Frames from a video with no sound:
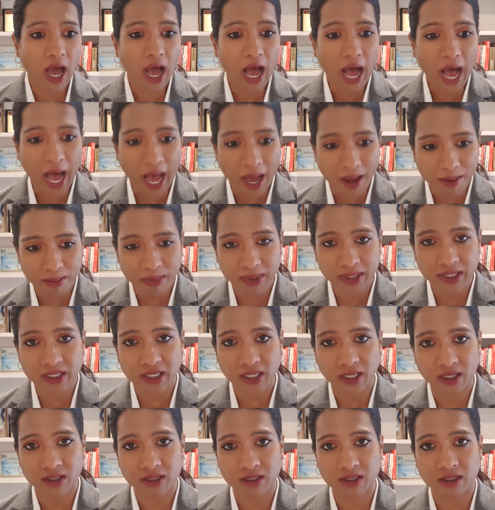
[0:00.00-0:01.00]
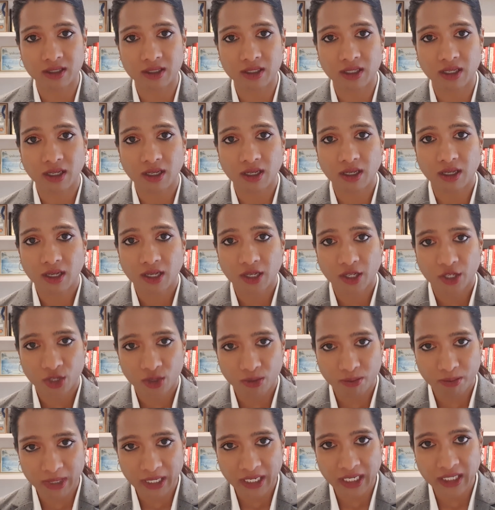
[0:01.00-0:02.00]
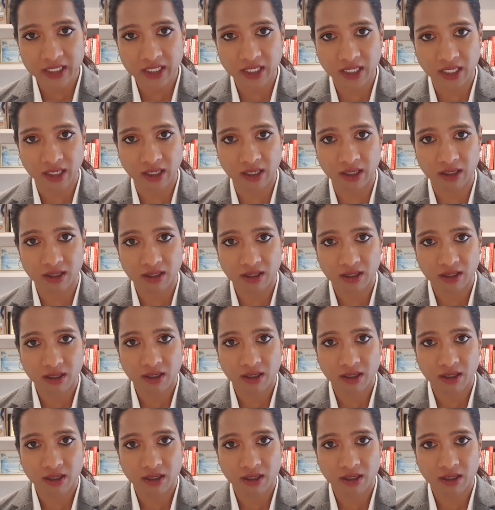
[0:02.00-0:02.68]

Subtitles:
Humbleness, humility,